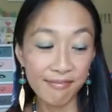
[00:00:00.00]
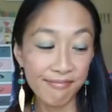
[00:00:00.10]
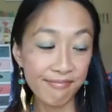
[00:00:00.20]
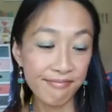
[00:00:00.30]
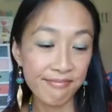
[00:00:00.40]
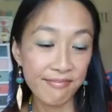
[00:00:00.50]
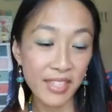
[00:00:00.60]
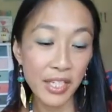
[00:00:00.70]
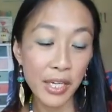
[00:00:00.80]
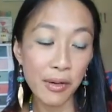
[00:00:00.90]
Okay,
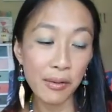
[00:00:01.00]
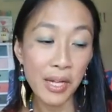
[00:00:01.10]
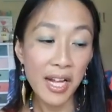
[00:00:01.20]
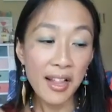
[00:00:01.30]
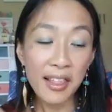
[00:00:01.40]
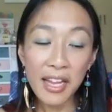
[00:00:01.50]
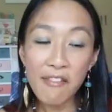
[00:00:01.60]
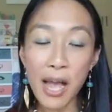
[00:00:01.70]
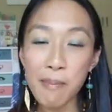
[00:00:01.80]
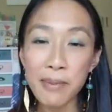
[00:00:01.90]
enough talk.
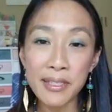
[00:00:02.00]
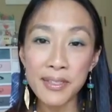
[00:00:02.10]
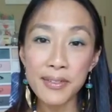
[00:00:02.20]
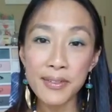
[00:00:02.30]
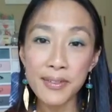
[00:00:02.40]
I know,